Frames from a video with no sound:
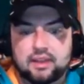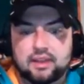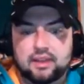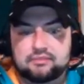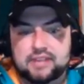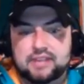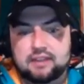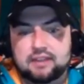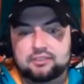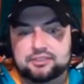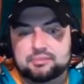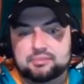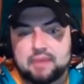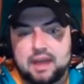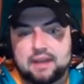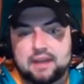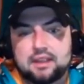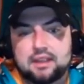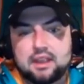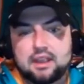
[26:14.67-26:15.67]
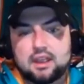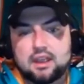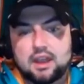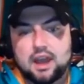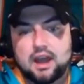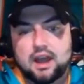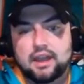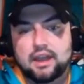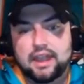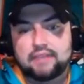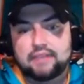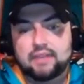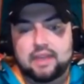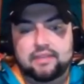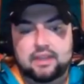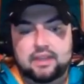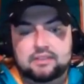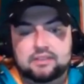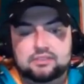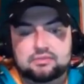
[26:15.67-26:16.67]
left tackle spot, and
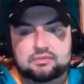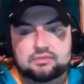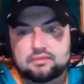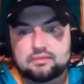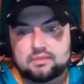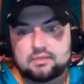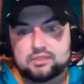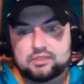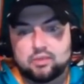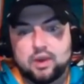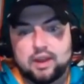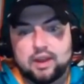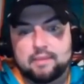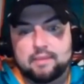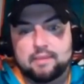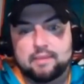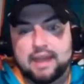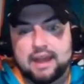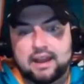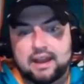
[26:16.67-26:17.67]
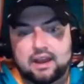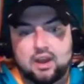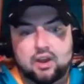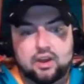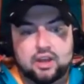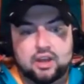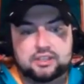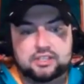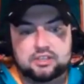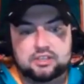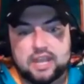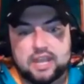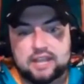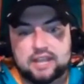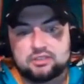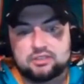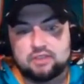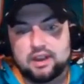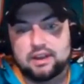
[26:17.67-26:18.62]
that's where I'm at on Austin Jackson